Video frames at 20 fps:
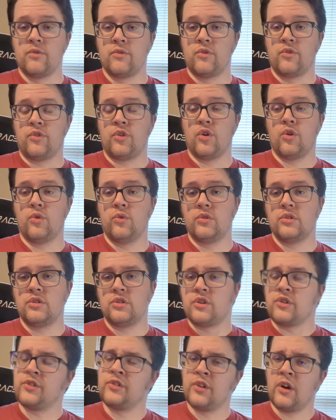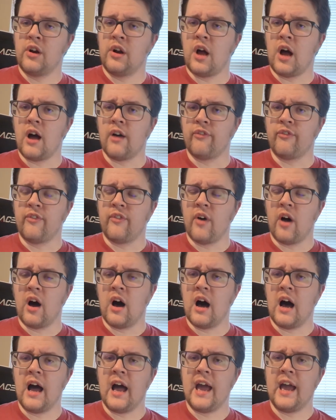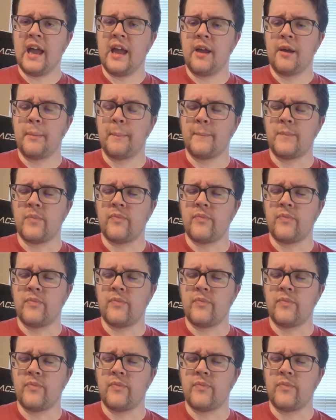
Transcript: So to start off, I